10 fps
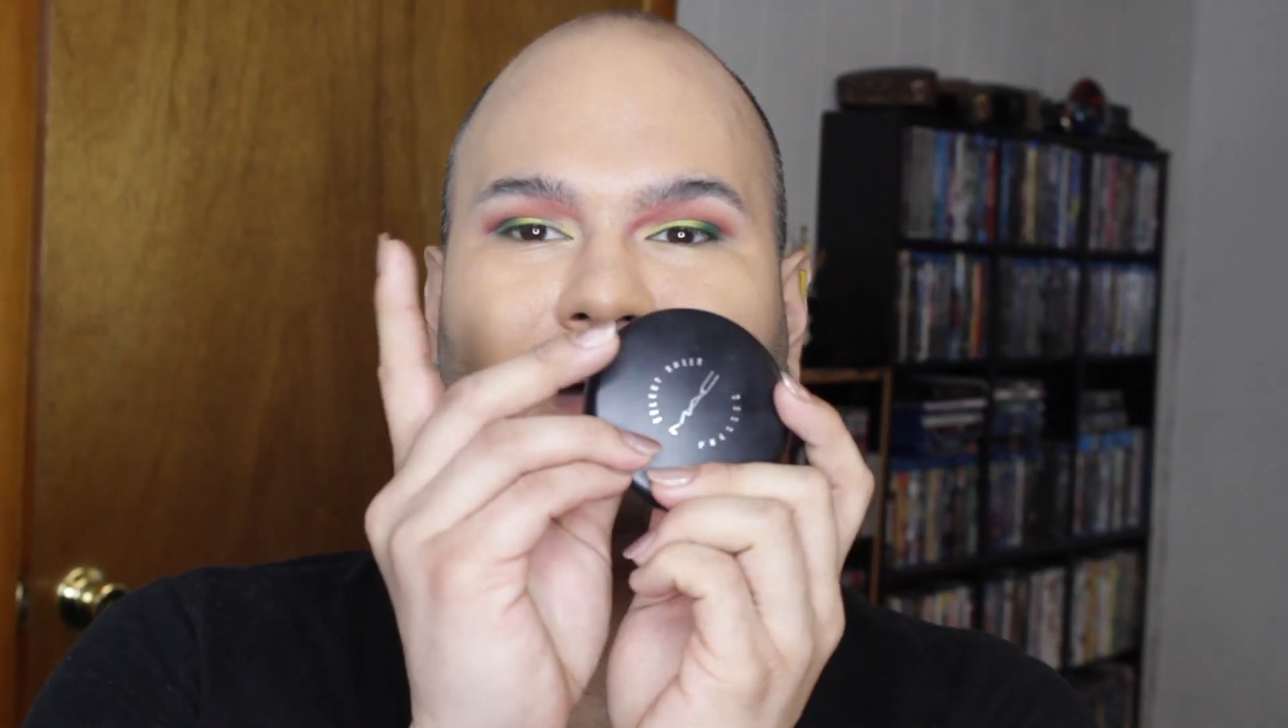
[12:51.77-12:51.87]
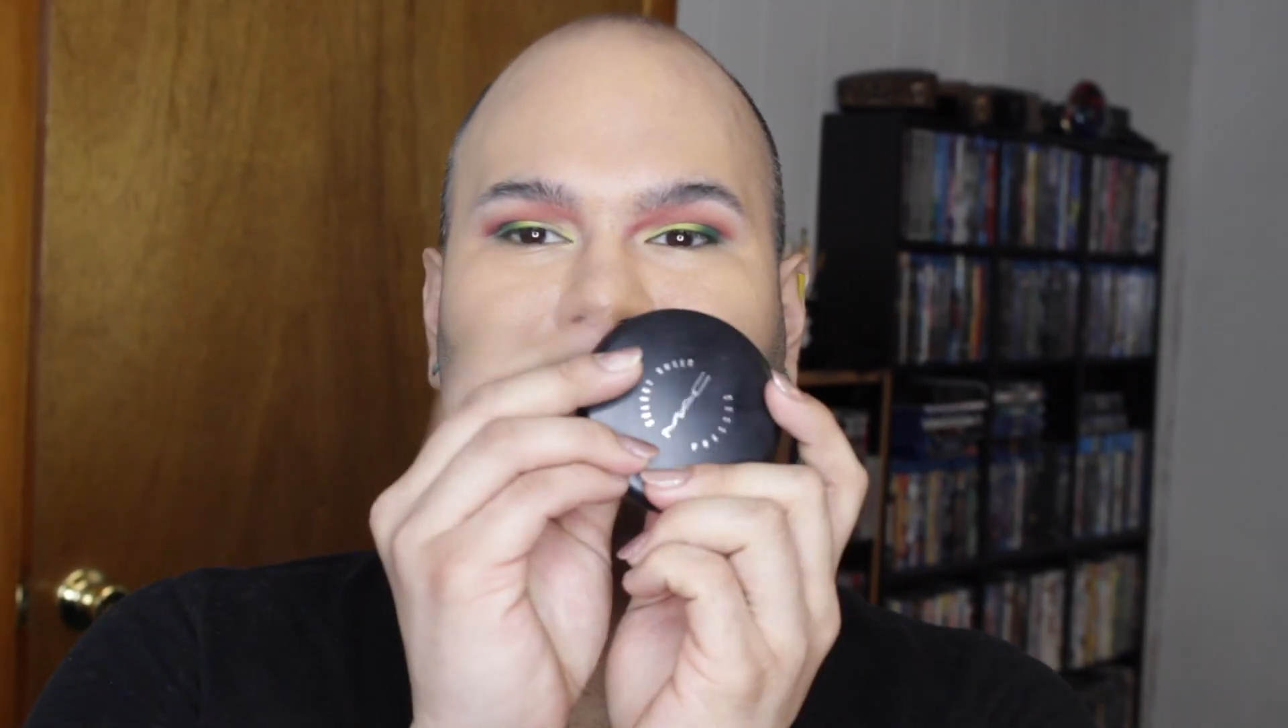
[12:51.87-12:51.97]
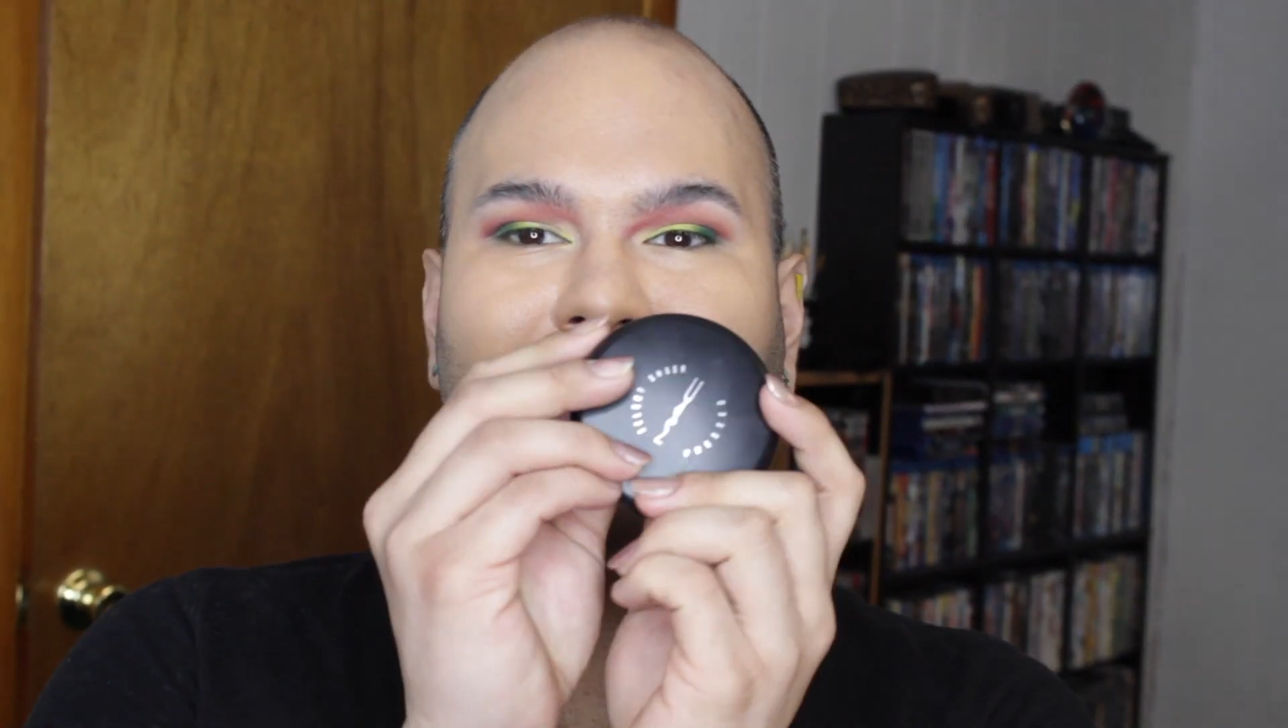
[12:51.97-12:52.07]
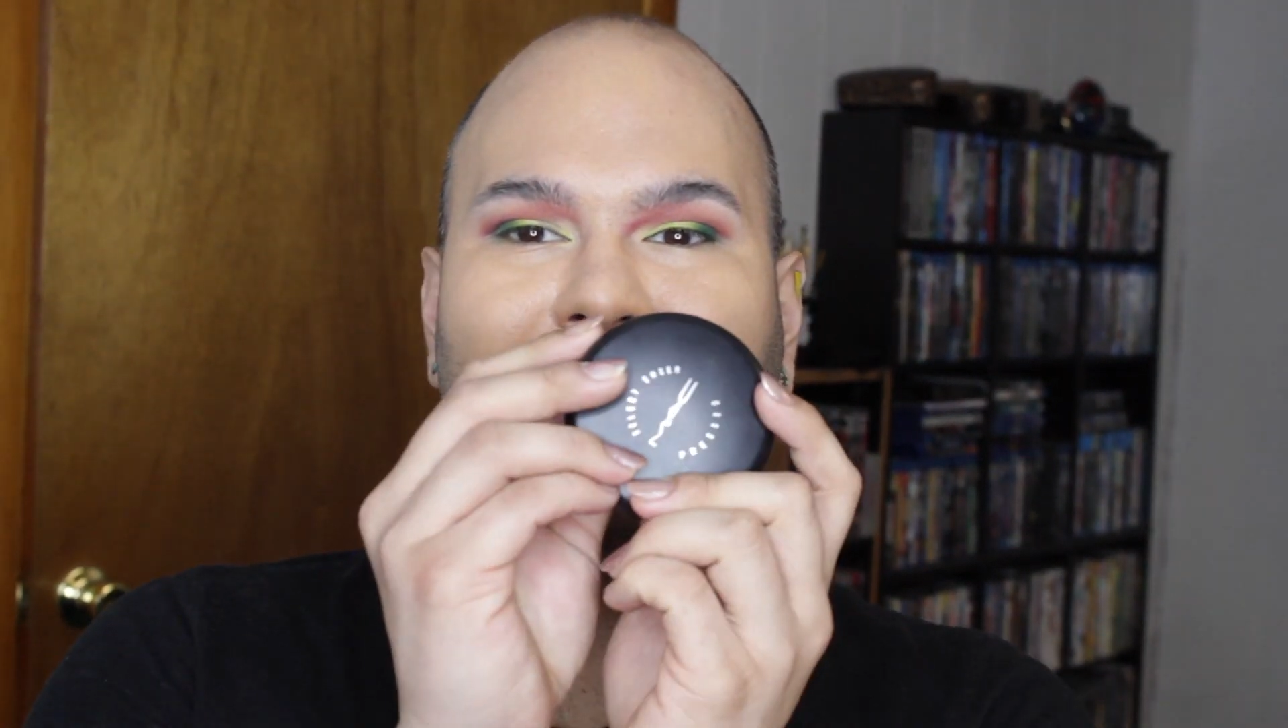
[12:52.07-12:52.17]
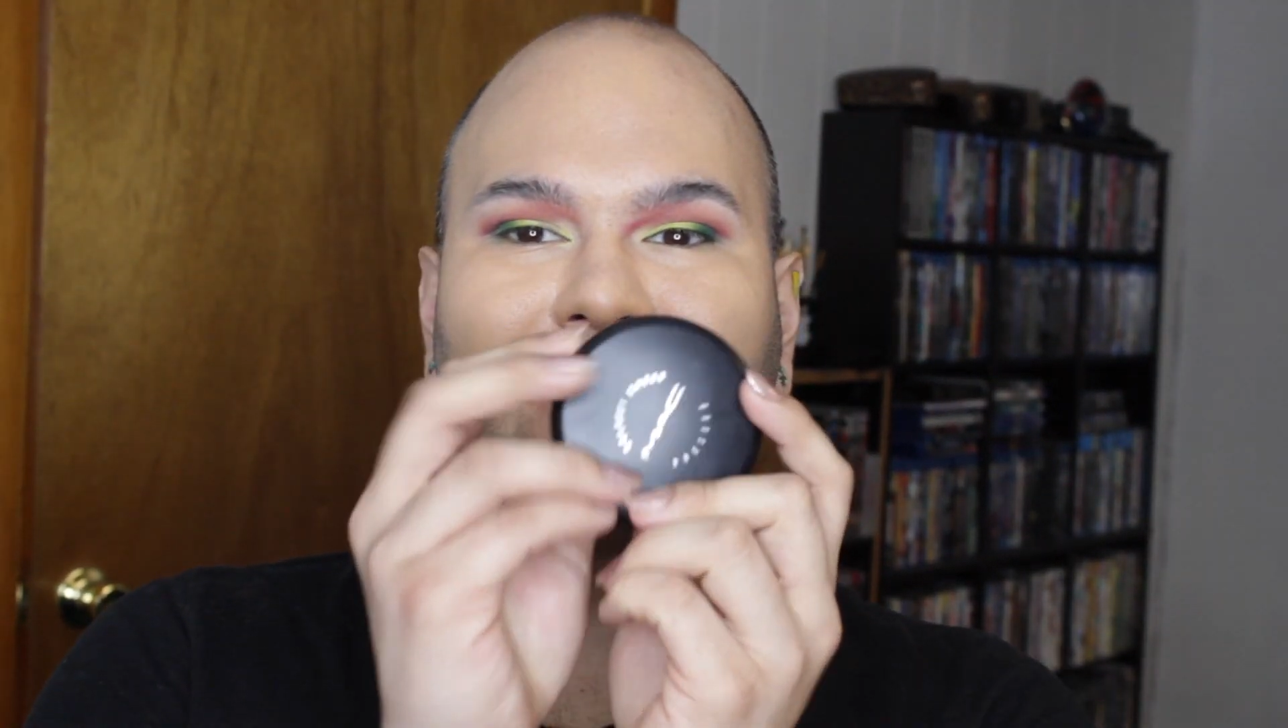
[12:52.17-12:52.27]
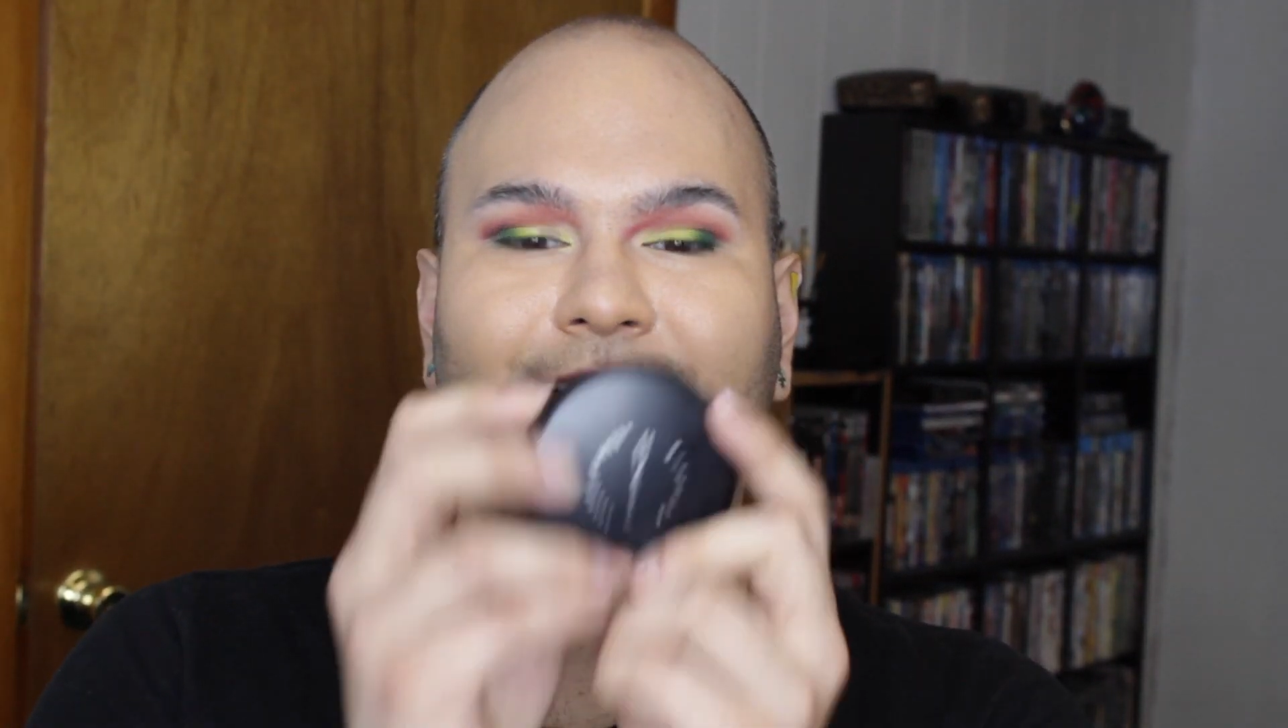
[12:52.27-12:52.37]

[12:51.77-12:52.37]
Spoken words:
my MAC